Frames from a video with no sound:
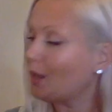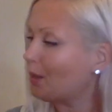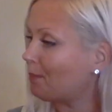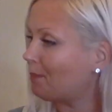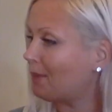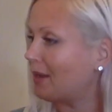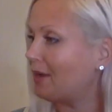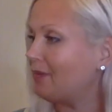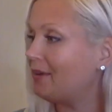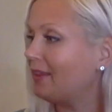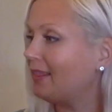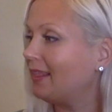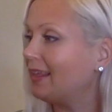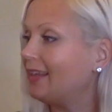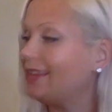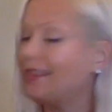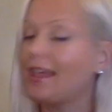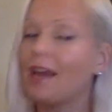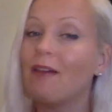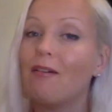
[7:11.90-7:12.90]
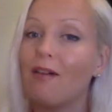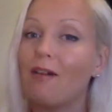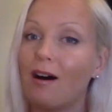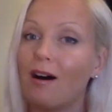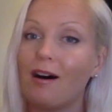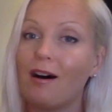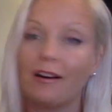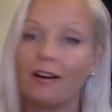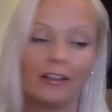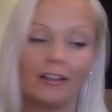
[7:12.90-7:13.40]
Apparently there
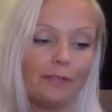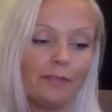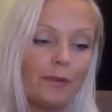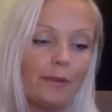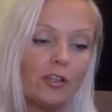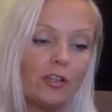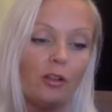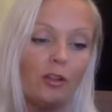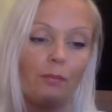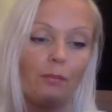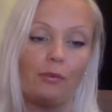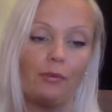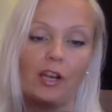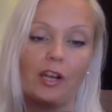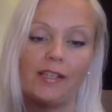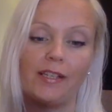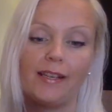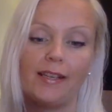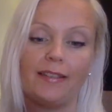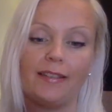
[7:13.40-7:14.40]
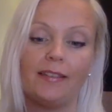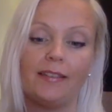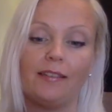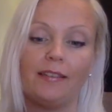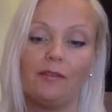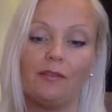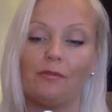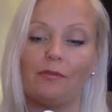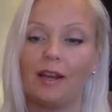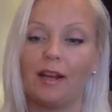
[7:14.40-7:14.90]
are special brushes
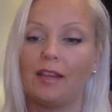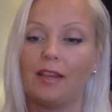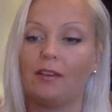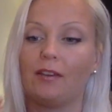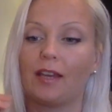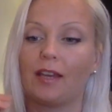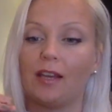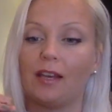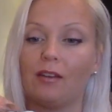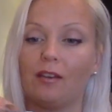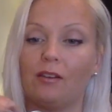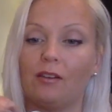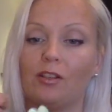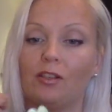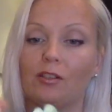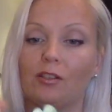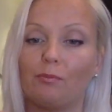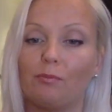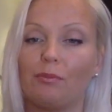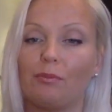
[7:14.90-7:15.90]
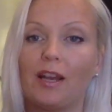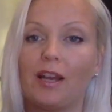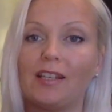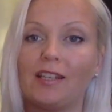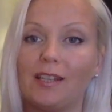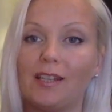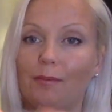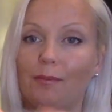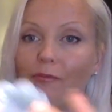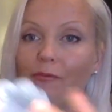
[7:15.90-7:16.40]
where you can just brush
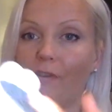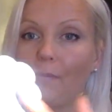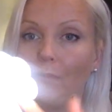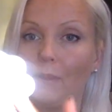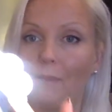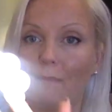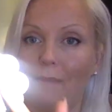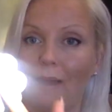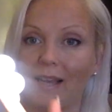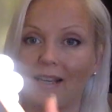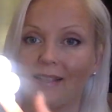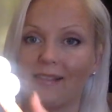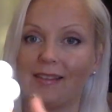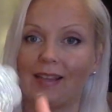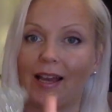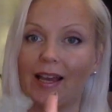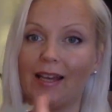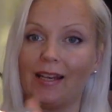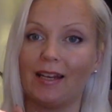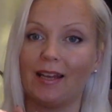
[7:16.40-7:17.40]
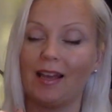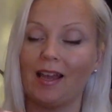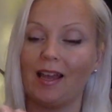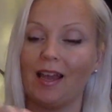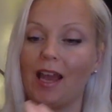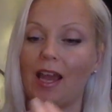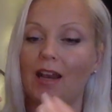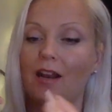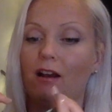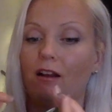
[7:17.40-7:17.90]
them from the back side
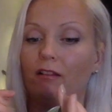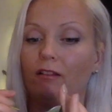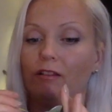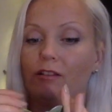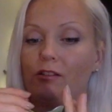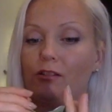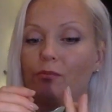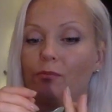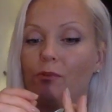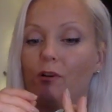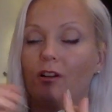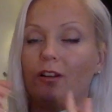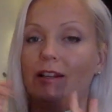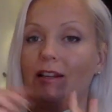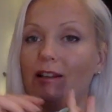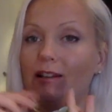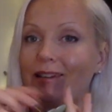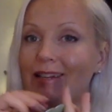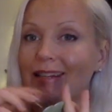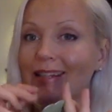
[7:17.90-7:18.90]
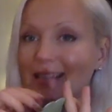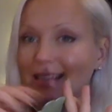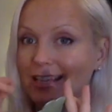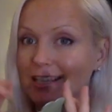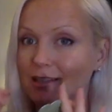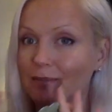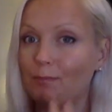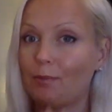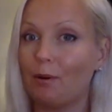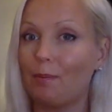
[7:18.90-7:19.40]
and all those small little
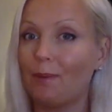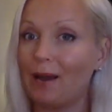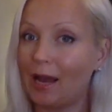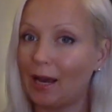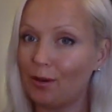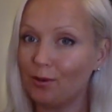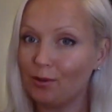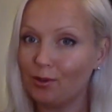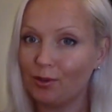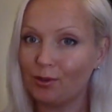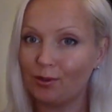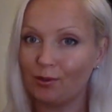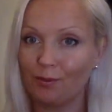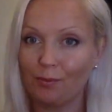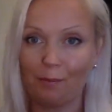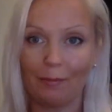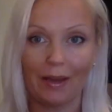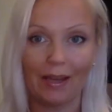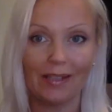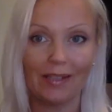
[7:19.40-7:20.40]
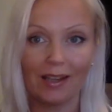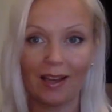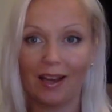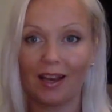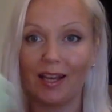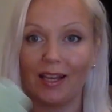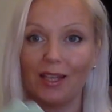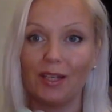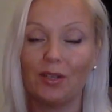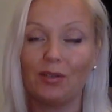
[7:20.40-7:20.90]
details pop out, but
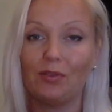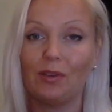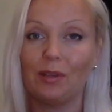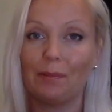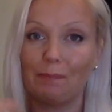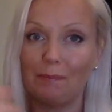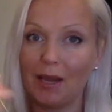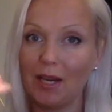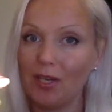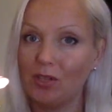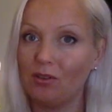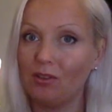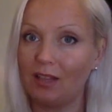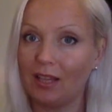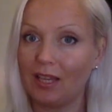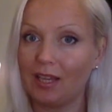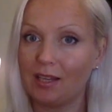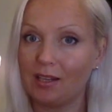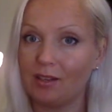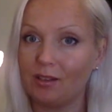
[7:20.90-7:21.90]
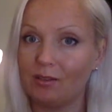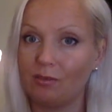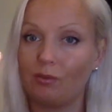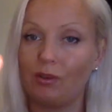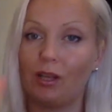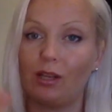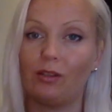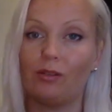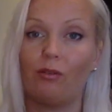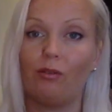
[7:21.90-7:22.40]
I do it manually
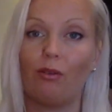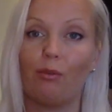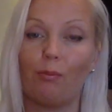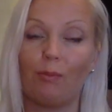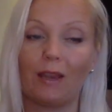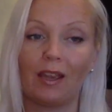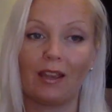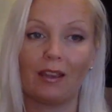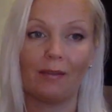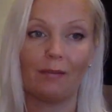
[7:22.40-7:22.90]
with a toothpick.